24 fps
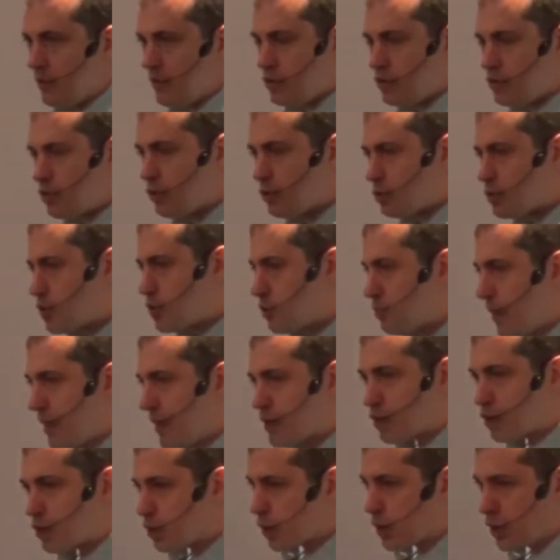There's no
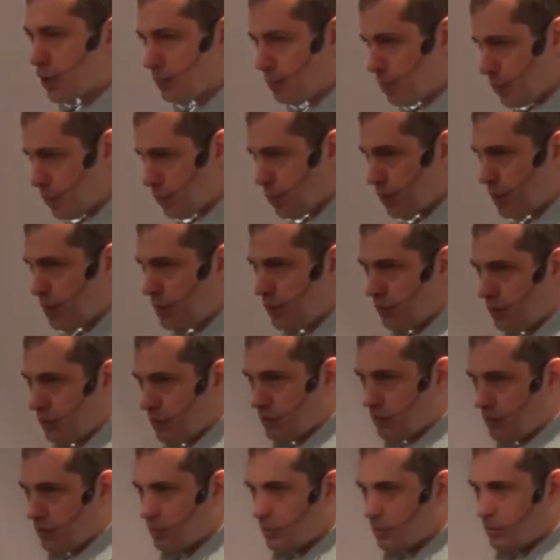special computer.